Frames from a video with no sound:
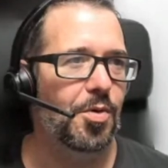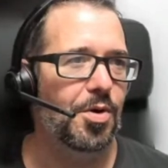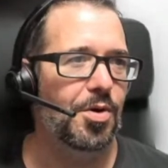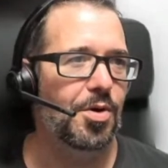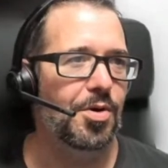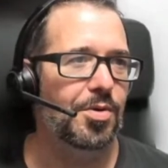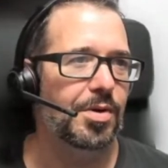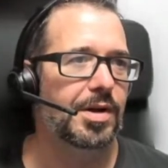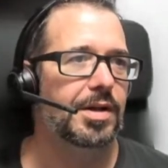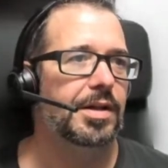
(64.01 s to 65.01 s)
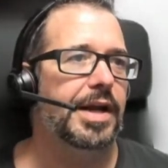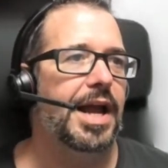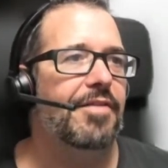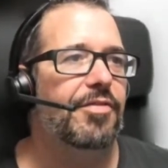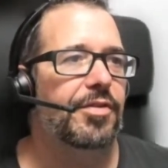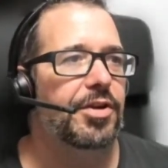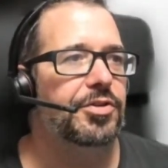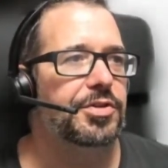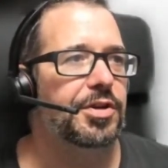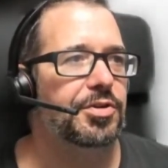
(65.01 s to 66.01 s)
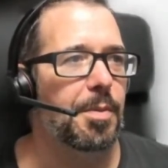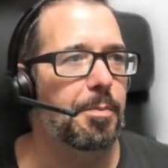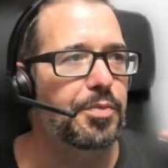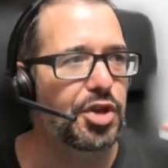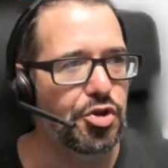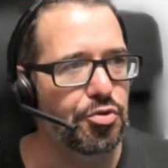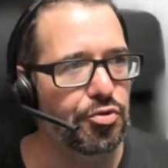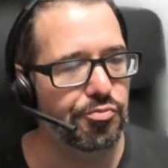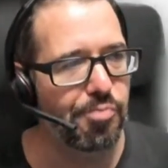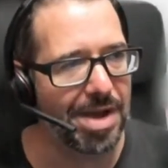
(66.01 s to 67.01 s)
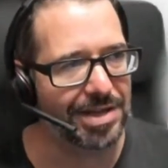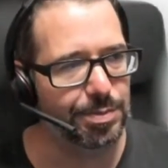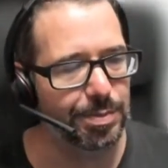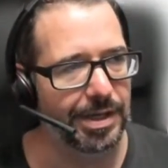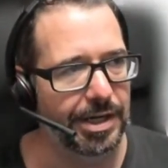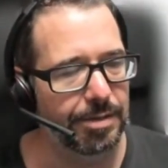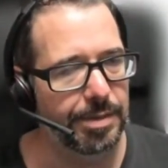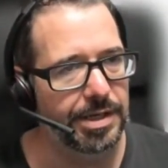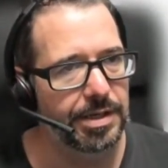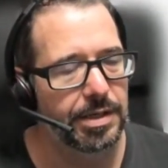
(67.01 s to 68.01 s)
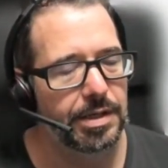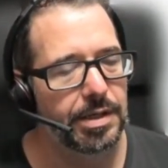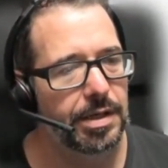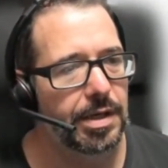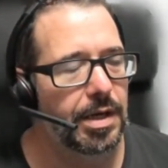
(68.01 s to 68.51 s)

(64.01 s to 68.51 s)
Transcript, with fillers: perfect it's not like perfect. i have there's there's a huge mess behind me mm-hmm.